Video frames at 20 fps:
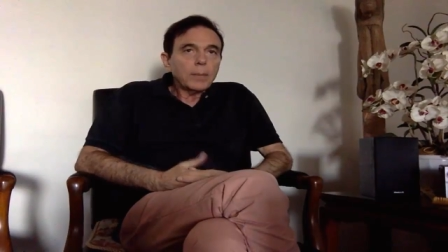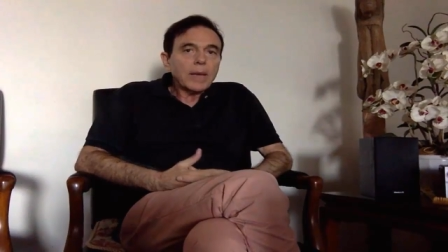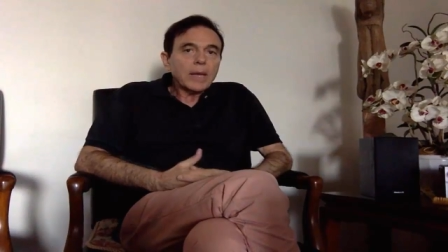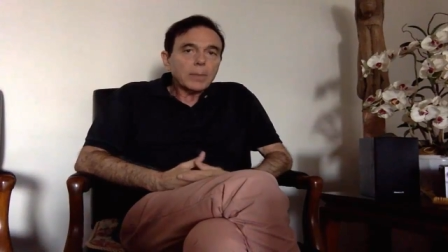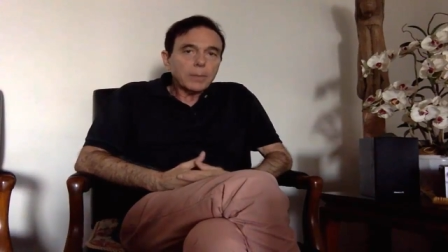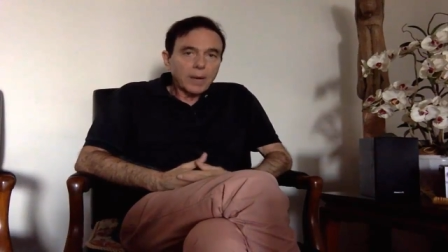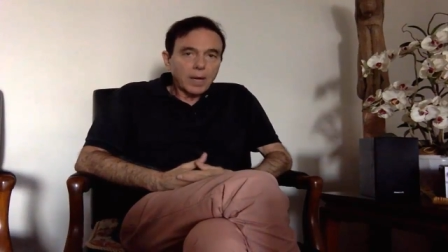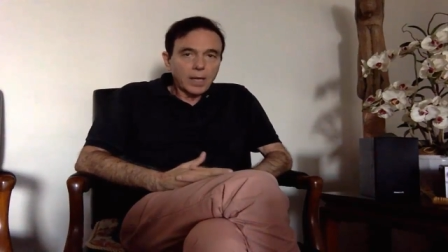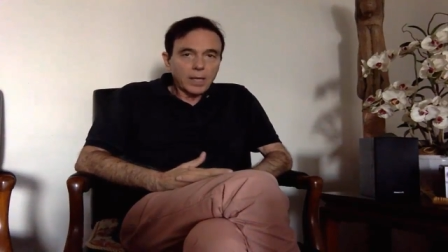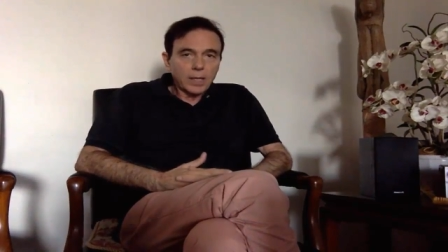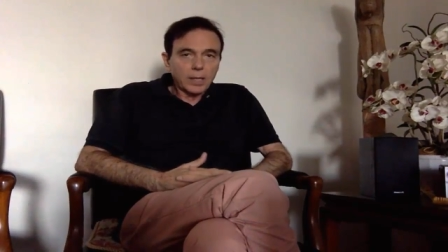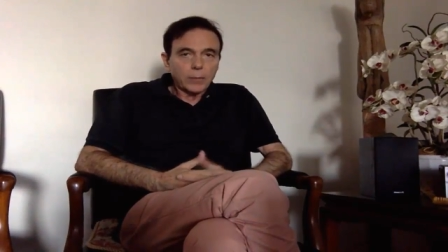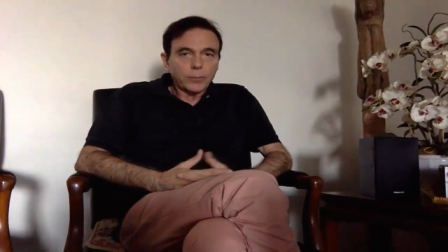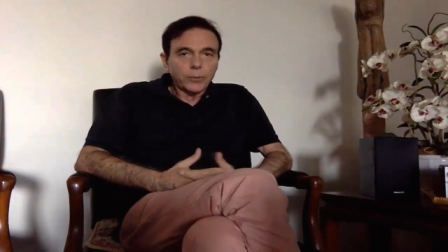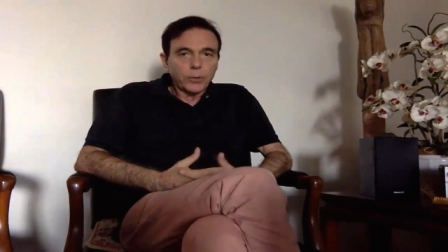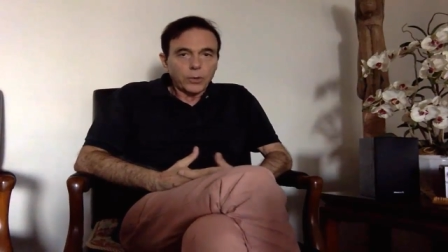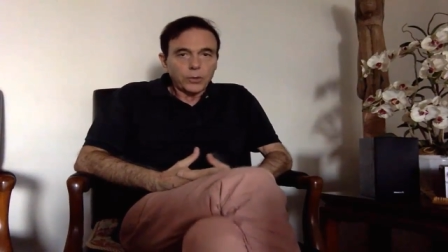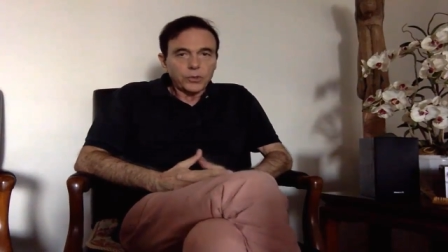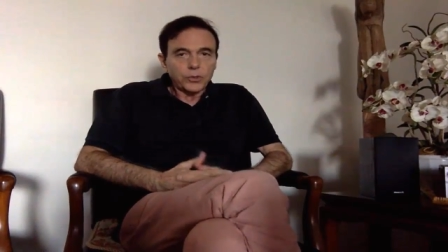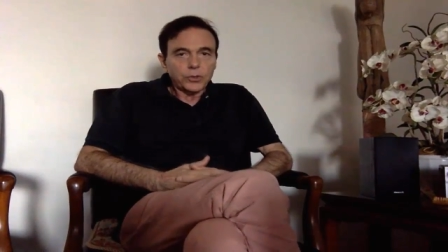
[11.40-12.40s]
a metabolic
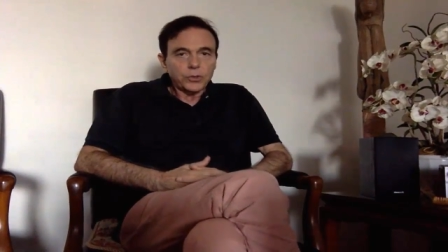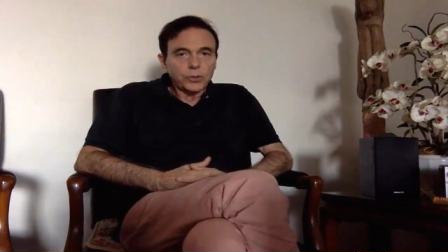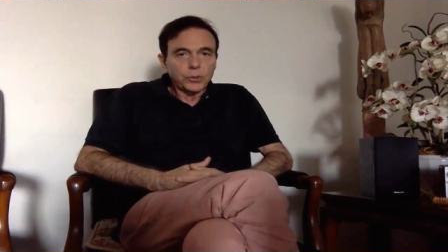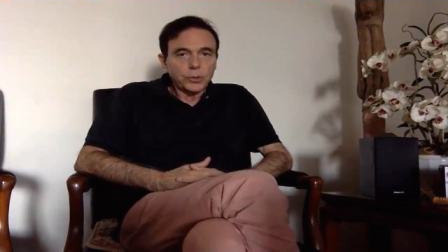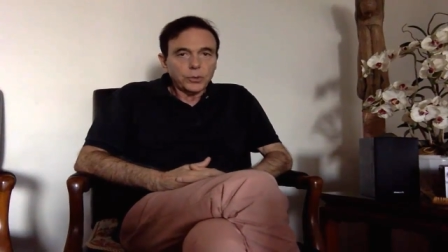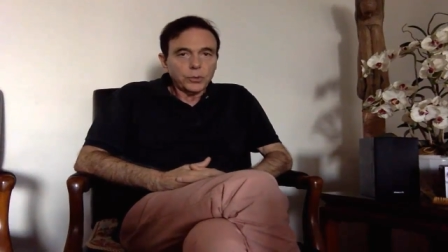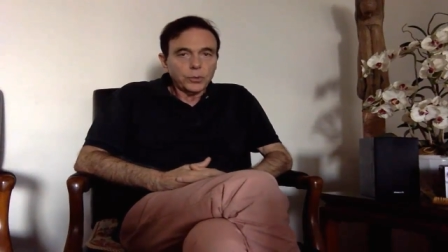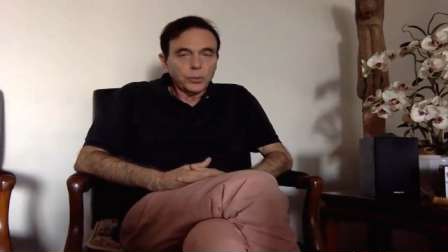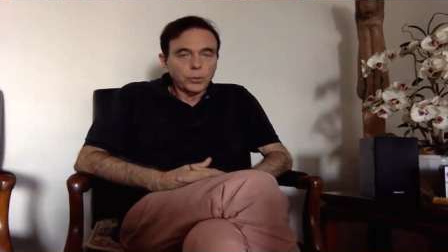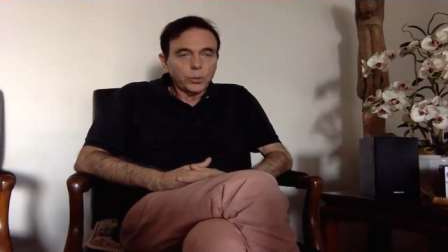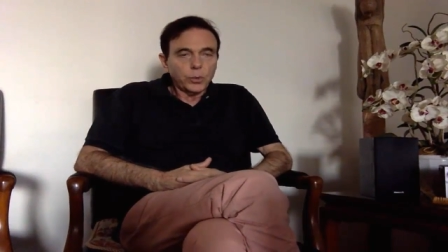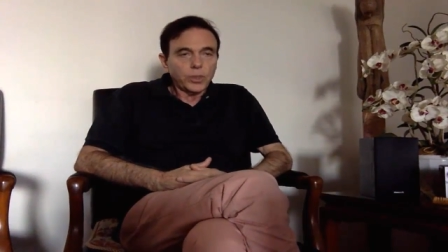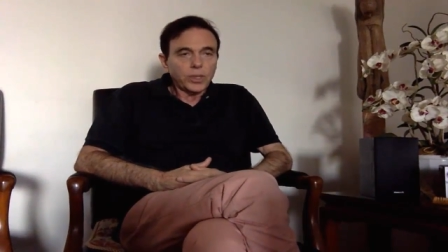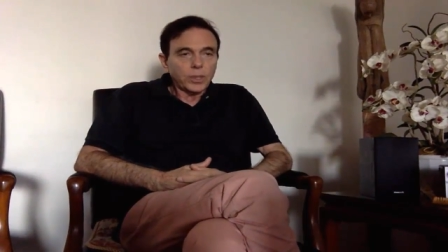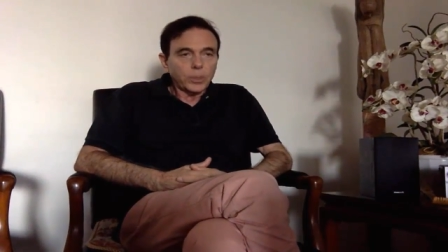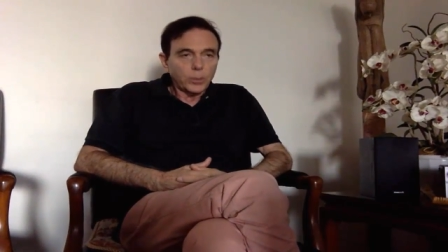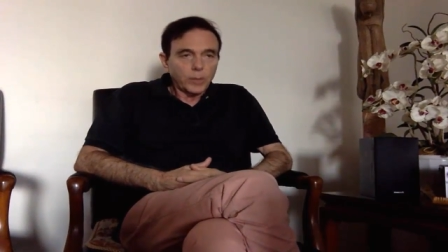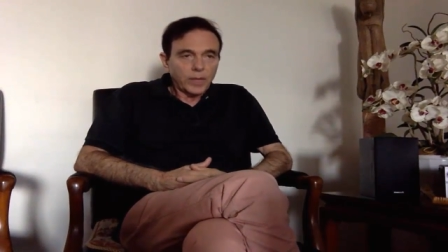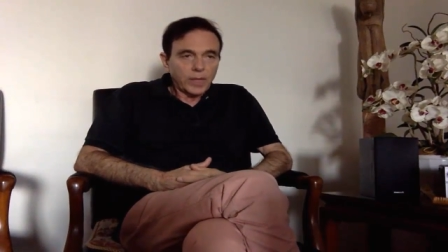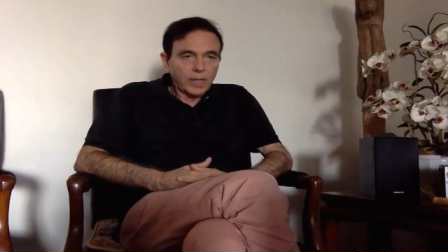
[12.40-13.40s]
approach to
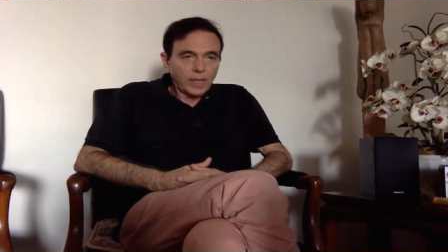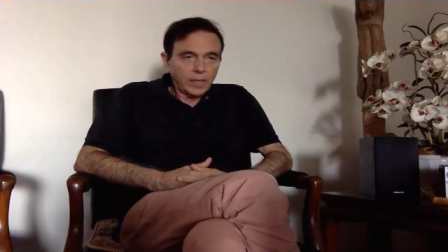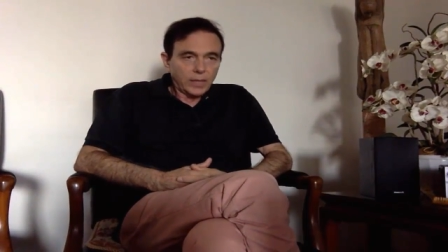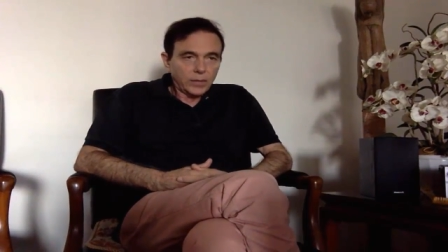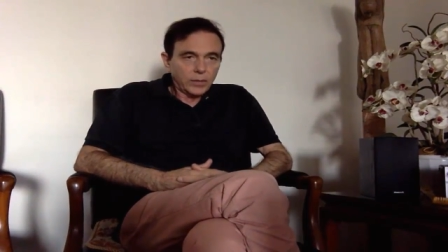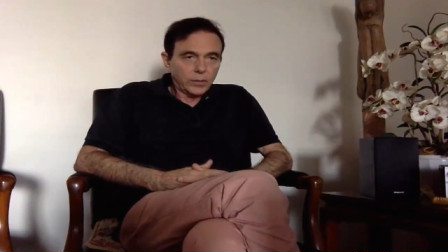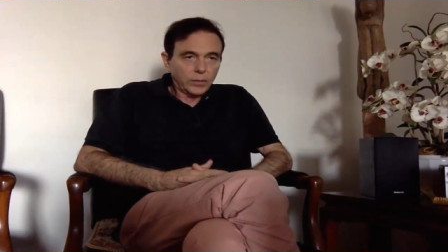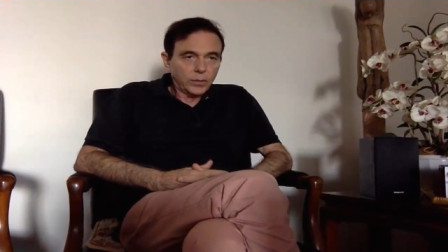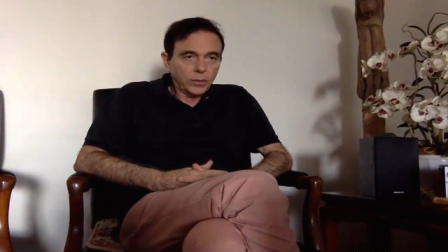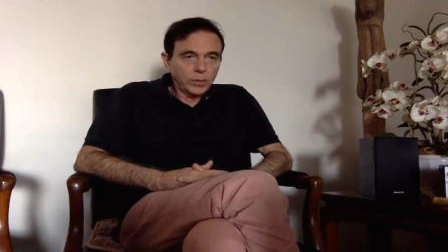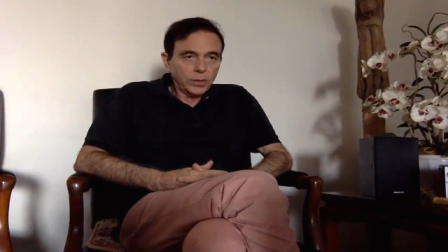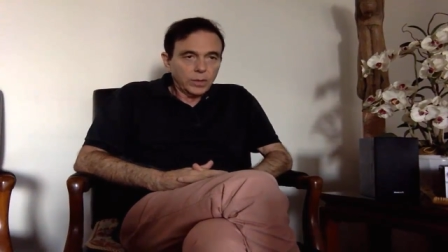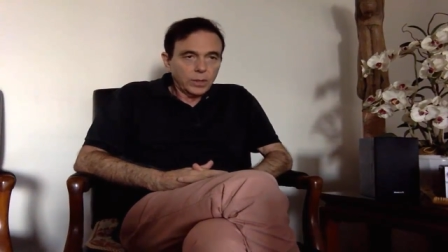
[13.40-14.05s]
working with cancer.